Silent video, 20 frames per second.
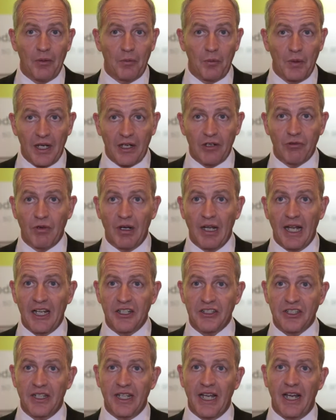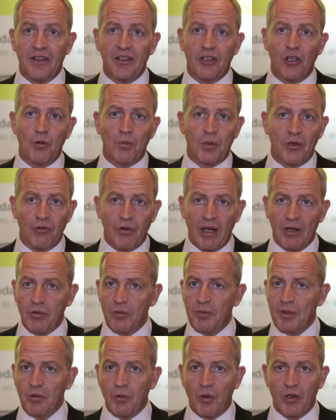We can relate to that. The open rate
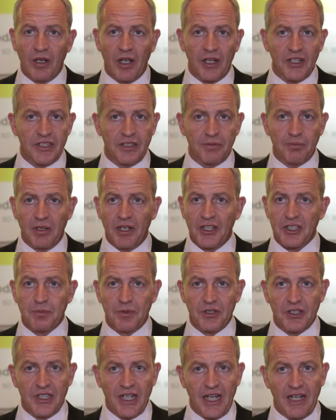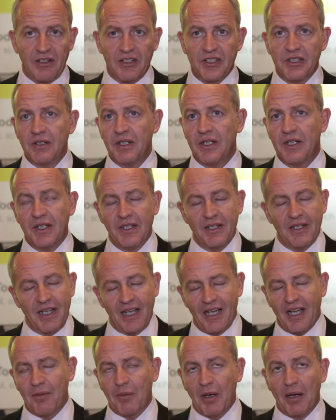would be, what, 90 plus percent.
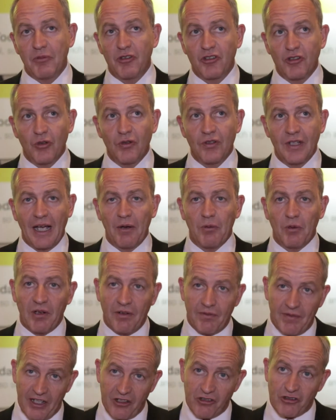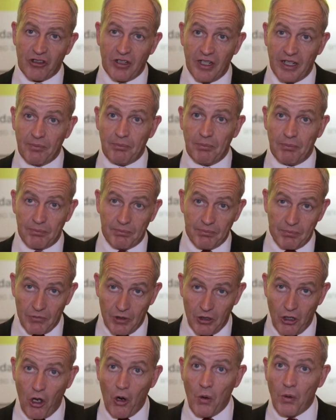Um, I'm sure that will eventually
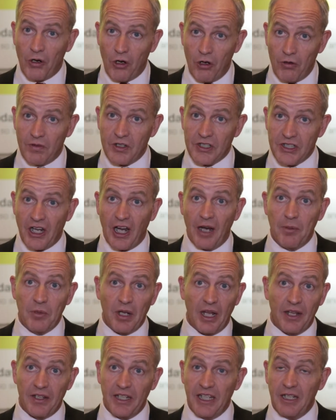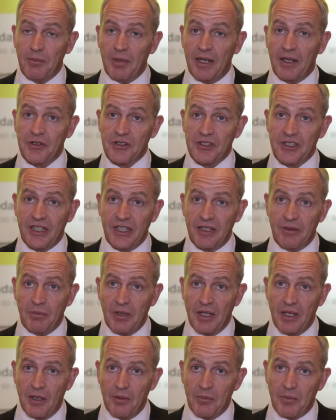lower over time like the emails did.
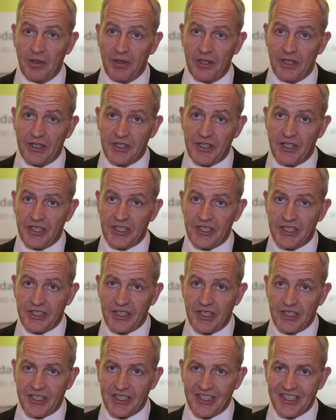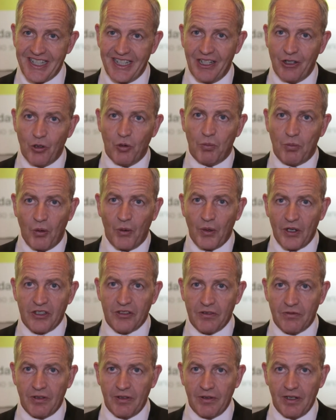But the single
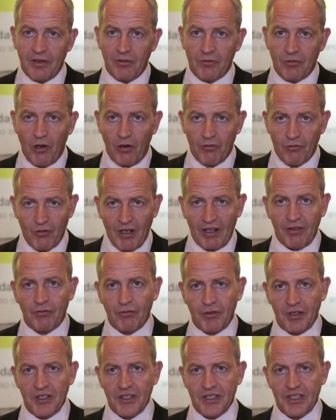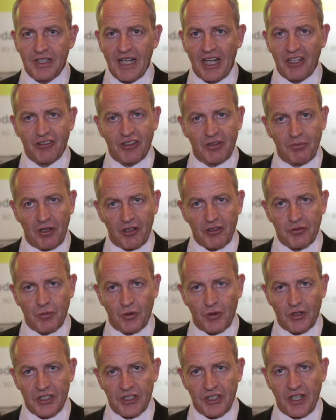point of, of, of reference is actually much
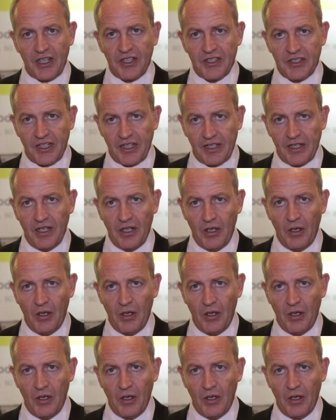more exciting,